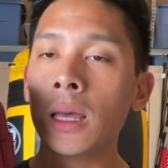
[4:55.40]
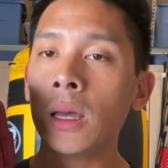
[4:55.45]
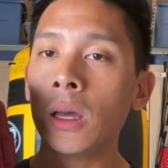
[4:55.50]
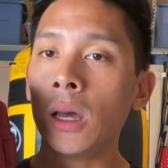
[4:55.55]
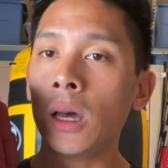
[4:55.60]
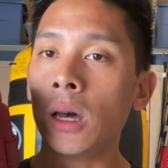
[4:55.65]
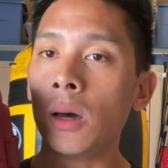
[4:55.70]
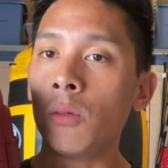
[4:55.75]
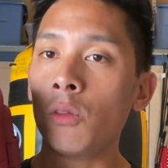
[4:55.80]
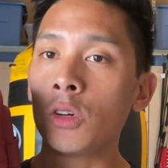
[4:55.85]

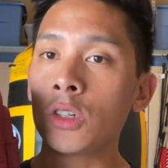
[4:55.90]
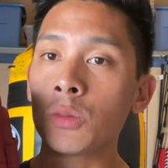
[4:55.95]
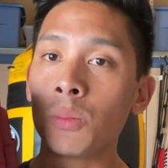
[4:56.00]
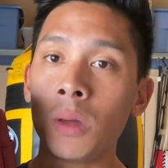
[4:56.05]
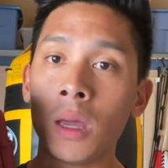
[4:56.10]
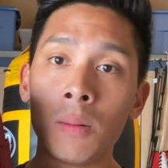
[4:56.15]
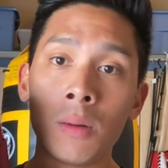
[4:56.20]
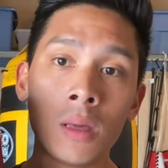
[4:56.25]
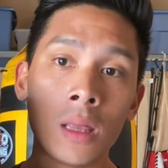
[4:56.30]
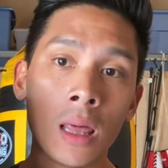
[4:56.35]
uh, which
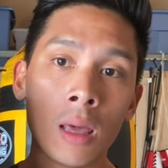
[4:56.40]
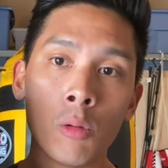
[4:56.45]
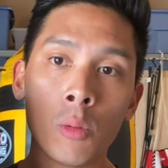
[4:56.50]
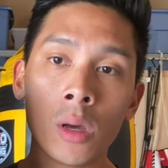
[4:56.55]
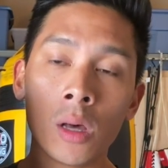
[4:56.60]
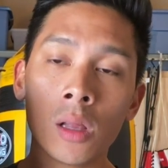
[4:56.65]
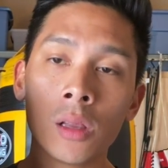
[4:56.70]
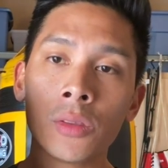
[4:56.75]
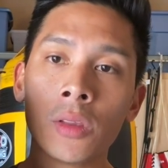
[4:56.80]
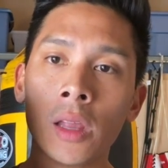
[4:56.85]
maybe they
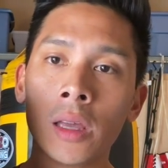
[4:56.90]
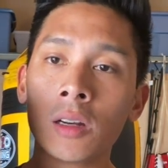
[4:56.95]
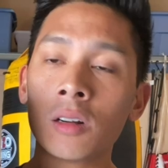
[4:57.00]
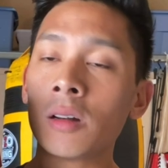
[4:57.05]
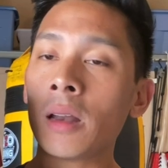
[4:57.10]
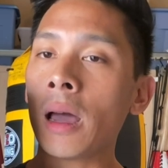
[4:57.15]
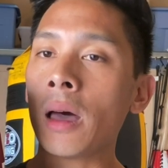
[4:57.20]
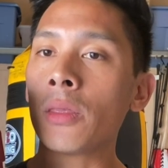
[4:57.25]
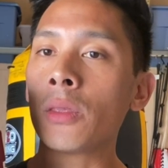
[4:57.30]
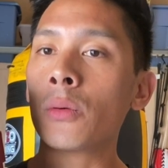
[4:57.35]
will later
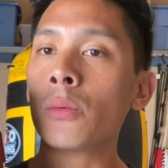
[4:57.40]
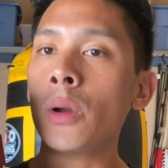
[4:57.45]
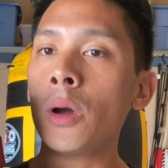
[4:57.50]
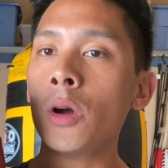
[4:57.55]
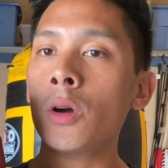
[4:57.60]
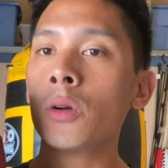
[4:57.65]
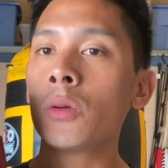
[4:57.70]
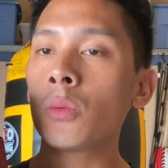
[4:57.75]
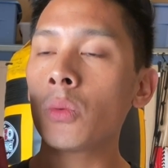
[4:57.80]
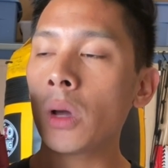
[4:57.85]
down the
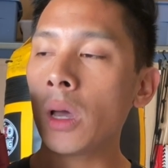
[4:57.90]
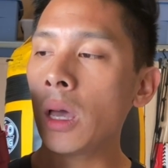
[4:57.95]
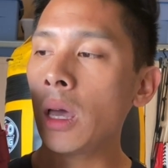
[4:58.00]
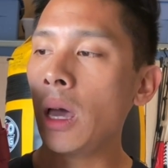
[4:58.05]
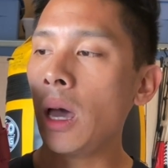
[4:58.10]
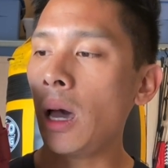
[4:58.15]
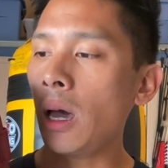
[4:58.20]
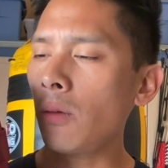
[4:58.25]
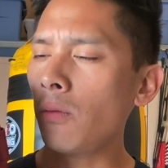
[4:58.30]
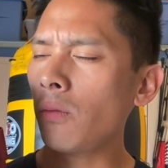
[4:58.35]
road.
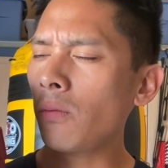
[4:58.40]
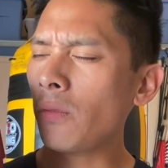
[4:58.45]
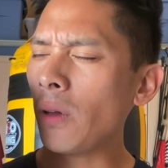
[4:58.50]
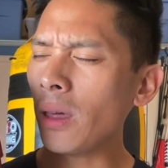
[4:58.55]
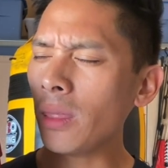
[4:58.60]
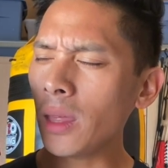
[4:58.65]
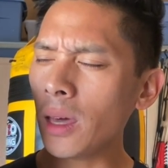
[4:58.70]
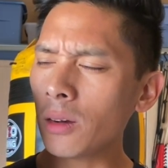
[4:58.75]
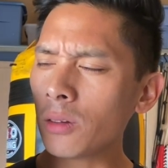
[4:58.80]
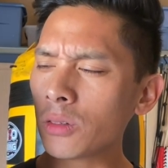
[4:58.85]
I
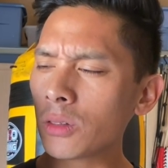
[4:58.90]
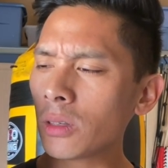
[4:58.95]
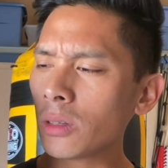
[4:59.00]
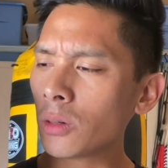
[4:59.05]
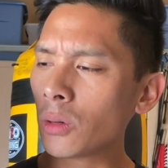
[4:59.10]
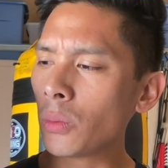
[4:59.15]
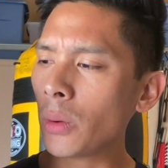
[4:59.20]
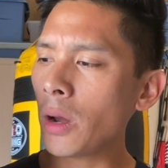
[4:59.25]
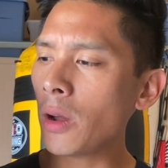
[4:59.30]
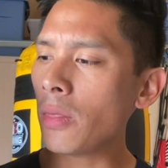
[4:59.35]
found that it was a
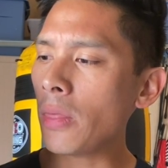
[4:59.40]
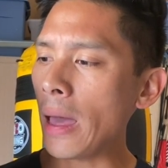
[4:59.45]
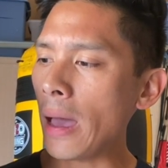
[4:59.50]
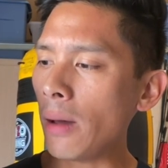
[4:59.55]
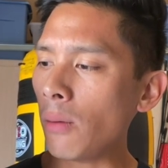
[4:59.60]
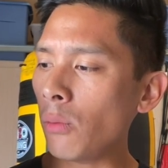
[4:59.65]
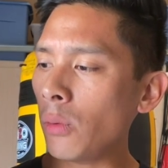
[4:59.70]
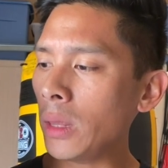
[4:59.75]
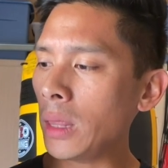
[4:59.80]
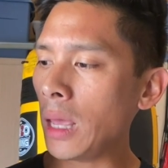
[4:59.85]
little weird
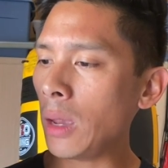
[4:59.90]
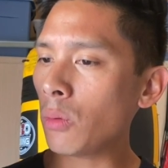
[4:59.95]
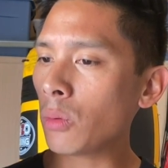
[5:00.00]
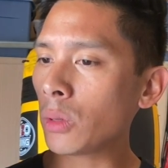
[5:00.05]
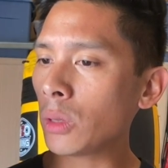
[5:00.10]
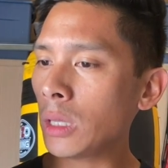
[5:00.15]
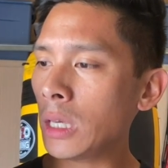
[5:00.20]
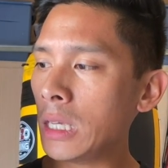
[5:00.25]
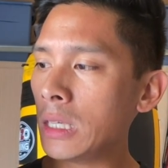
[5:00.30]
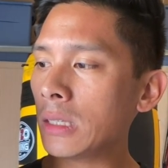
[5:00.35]
that when they
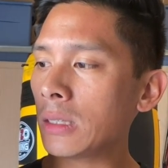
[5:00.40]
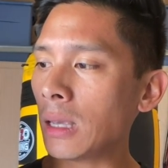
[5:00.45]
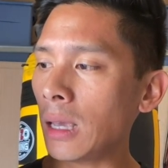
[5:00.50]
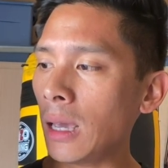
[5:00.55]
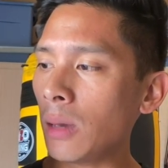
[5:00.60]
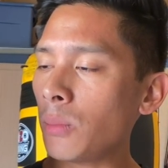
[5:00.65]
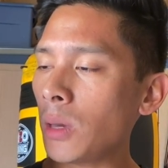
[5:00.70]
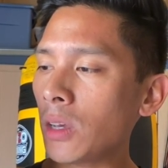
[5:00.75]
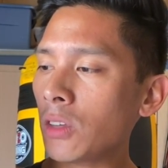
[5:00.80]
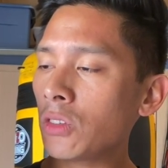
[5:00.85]
released the
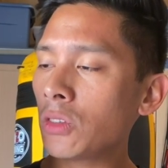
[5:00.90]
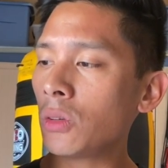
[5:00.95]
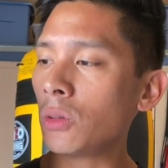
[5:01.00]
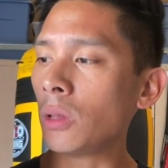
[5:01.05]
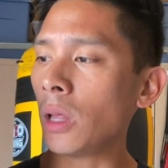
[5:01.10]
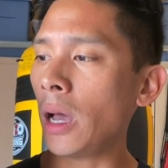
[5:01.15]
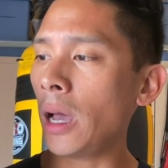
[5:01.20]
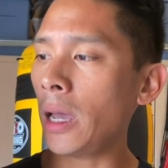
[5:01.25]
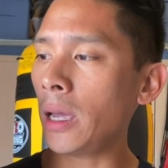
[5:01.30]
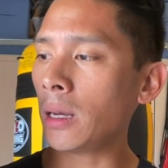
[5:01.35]
M X two
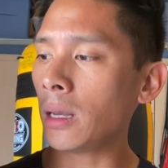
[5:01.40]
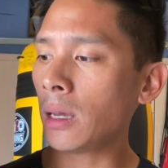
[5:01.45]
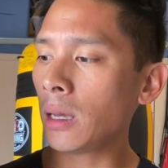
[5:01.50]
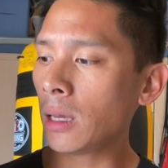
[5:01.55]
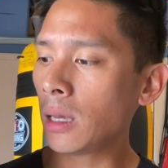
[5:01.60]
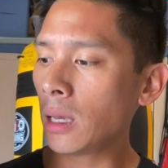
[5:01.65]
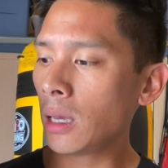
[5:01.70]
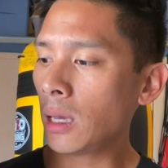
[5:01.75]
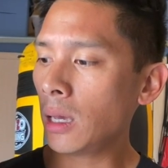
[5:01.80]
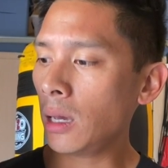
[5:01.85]
line
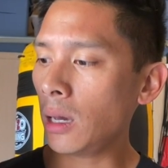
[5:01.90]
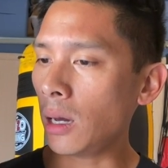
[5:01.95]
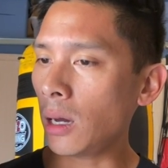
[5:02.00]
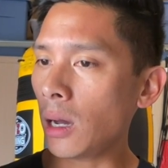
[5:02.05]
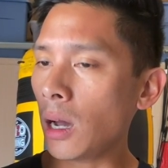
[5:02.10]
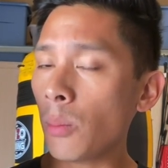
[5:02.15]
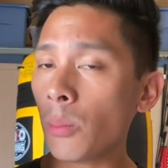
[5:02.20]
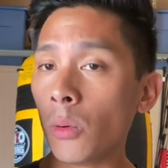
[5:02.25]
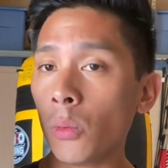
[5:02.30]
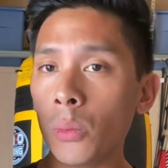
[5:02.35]
a
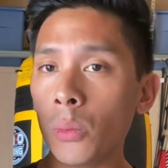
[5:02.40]
couple